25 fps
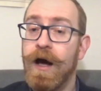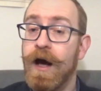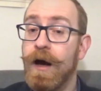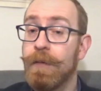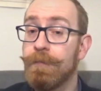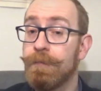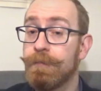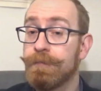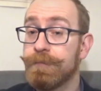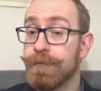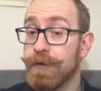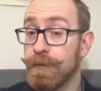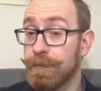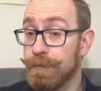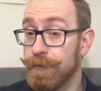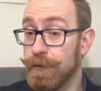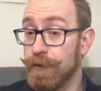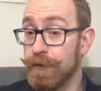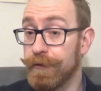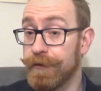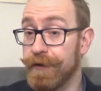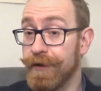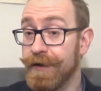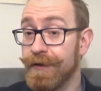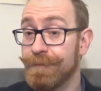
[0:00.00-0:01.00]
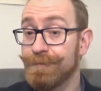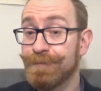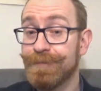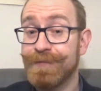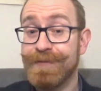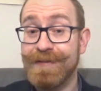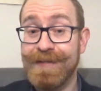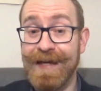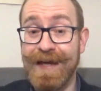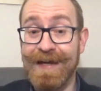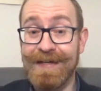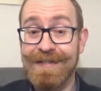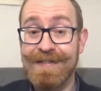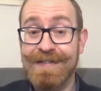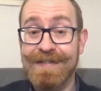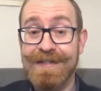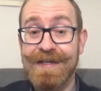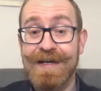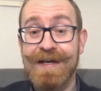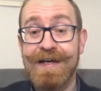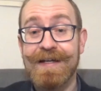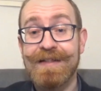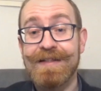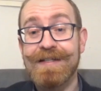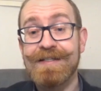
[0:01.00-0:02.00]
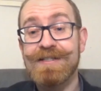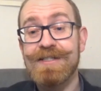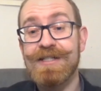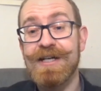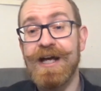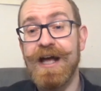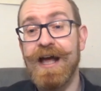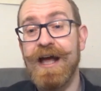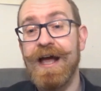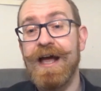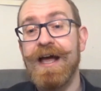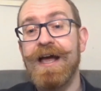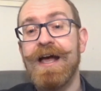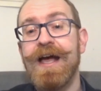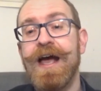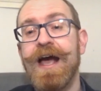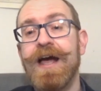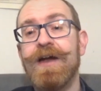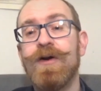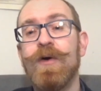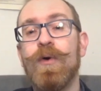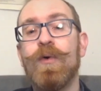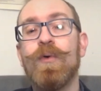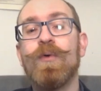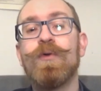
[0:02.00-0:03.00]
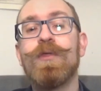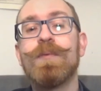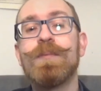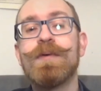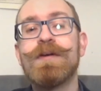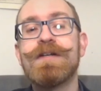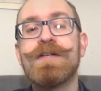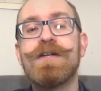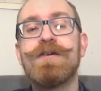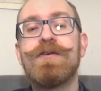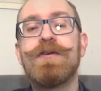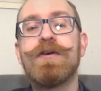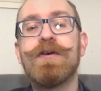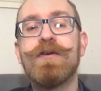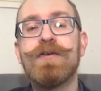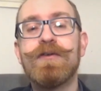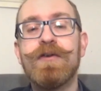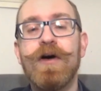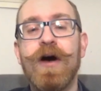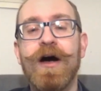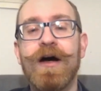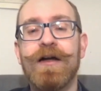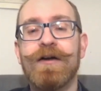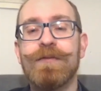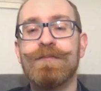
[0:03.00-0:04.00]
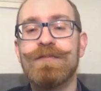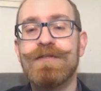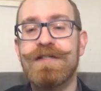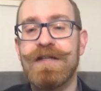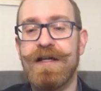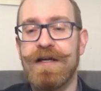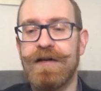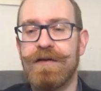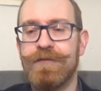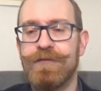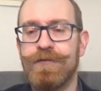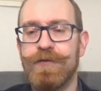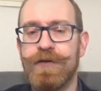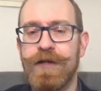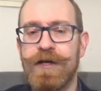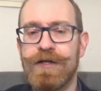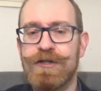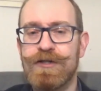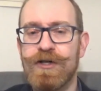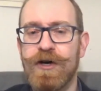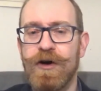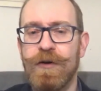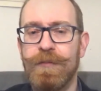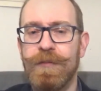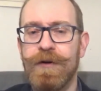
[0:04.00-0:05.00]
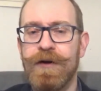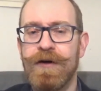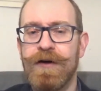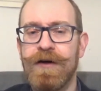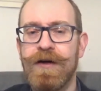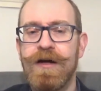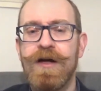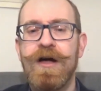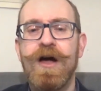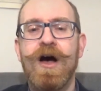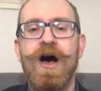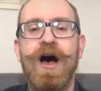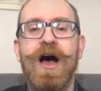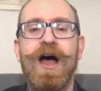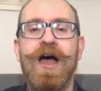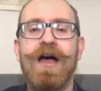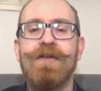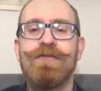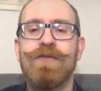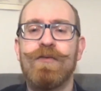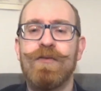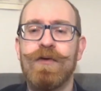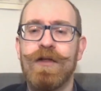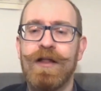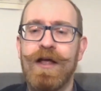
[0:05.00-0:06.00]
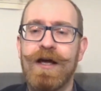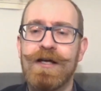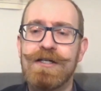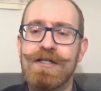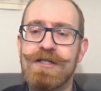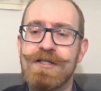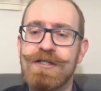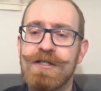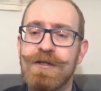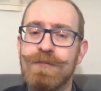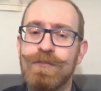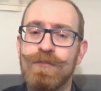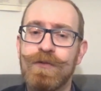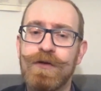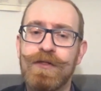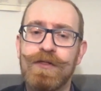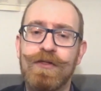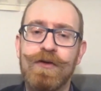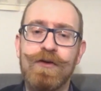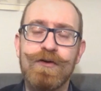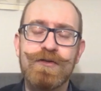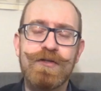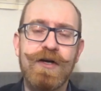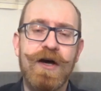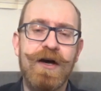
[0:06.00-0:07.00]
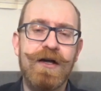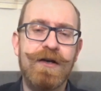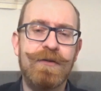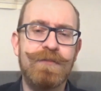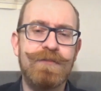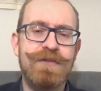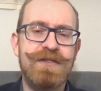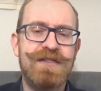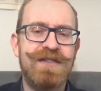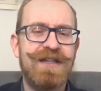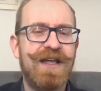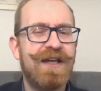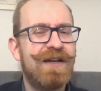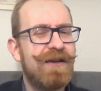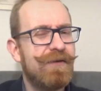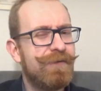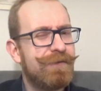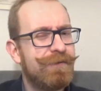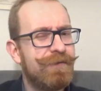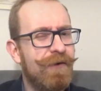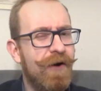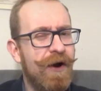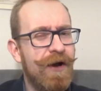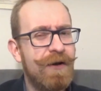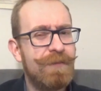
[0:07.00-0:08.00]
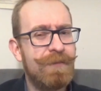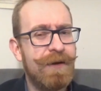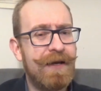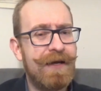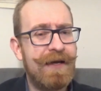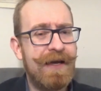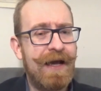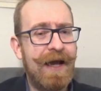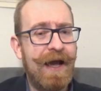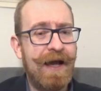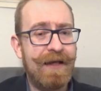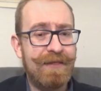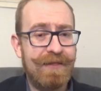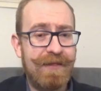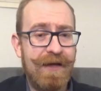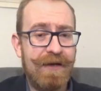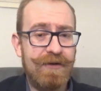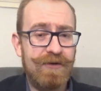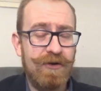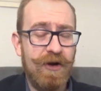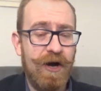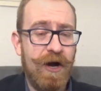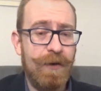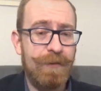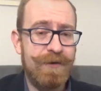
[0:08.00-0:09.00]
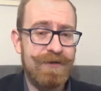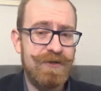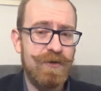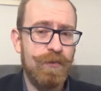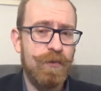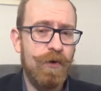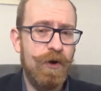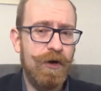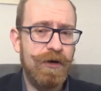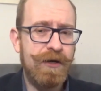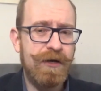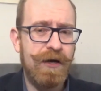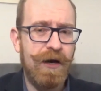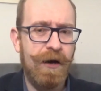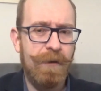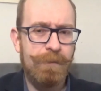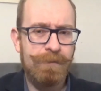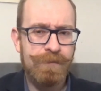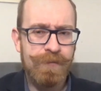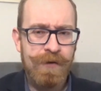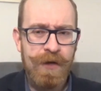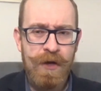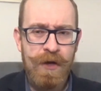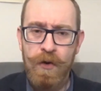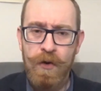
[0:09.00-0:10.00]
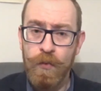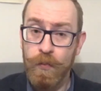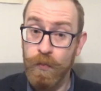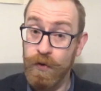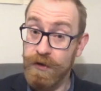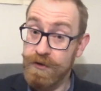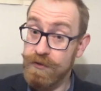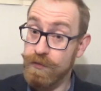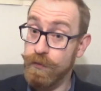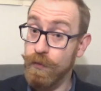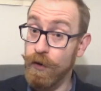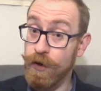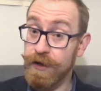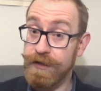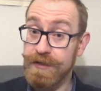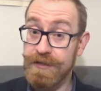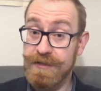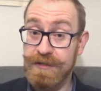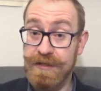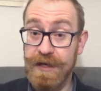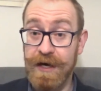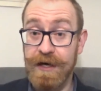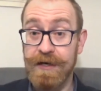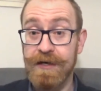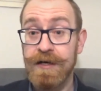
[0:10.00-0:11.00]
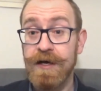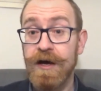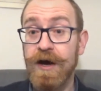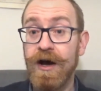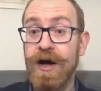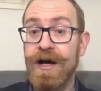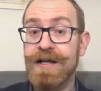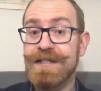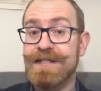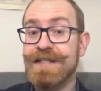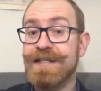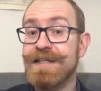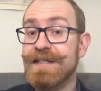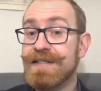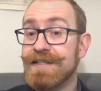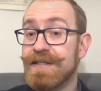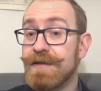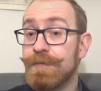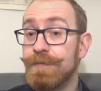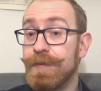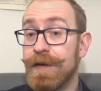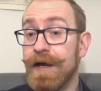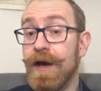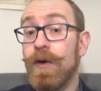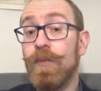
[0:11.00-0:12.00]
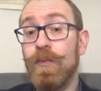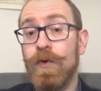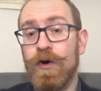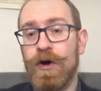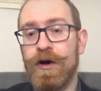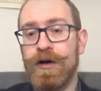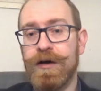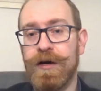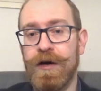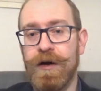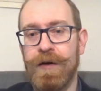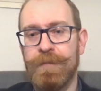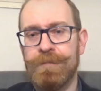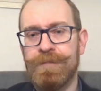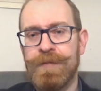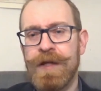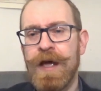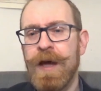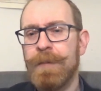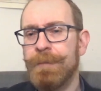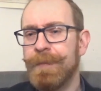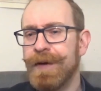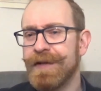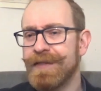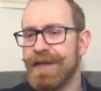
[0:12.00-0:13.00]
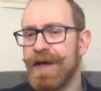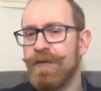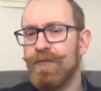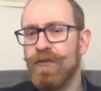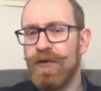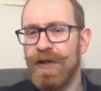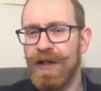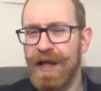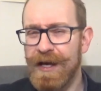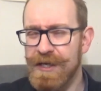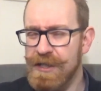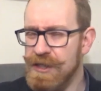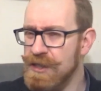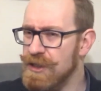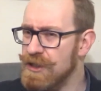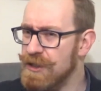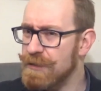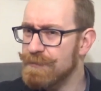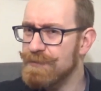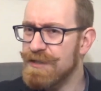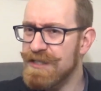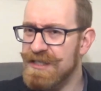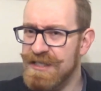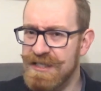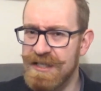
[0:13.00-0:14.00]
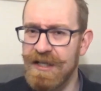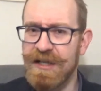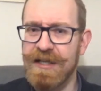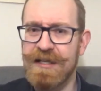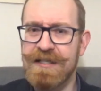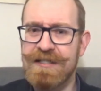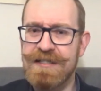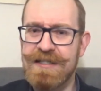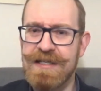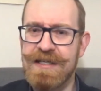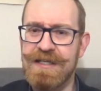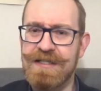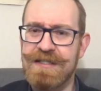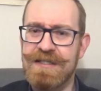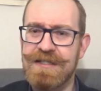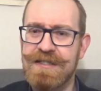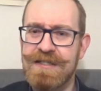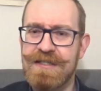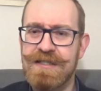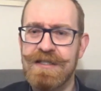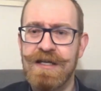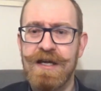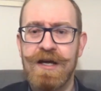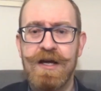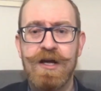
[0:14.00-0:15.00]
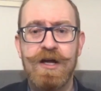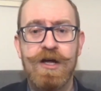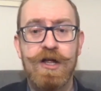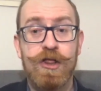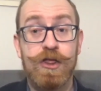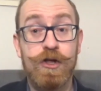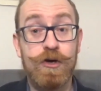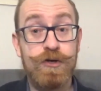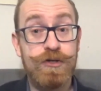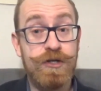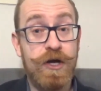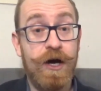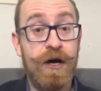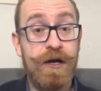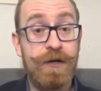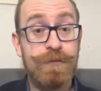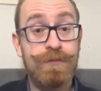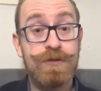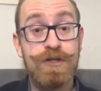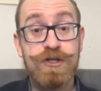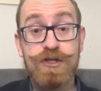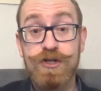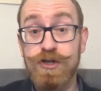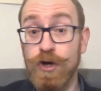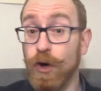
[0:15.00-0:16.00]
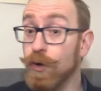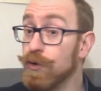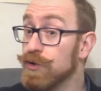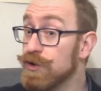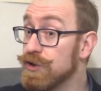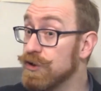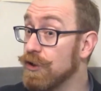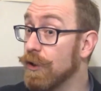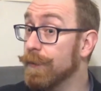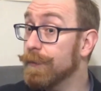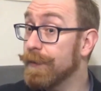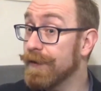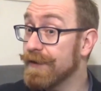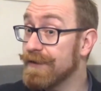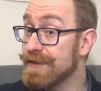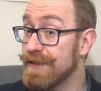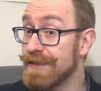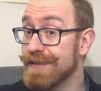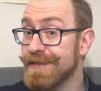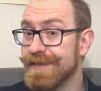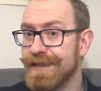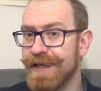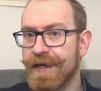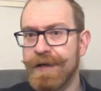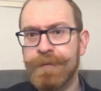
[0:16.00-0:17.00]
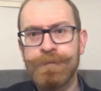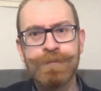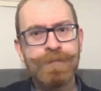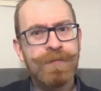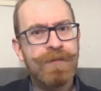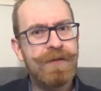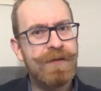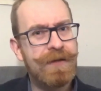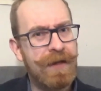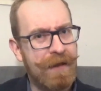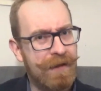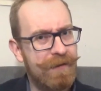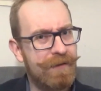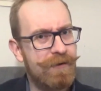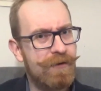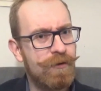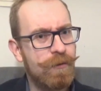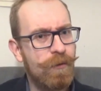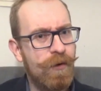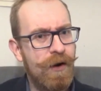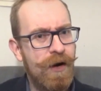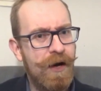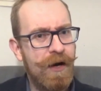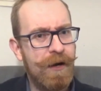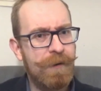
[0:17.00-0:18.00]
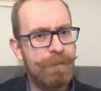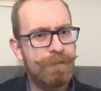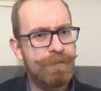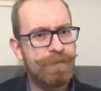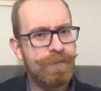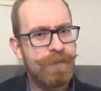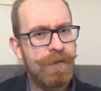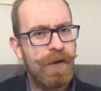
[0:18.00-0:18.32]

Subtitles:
a computer, desk, the chair, and all the material items needed for that job. I have a relationship with those items. They define me at that time as a worker. Once work is done, I cease to be a worker, but that relationship still exists. Those items don't stop existing, neither do I.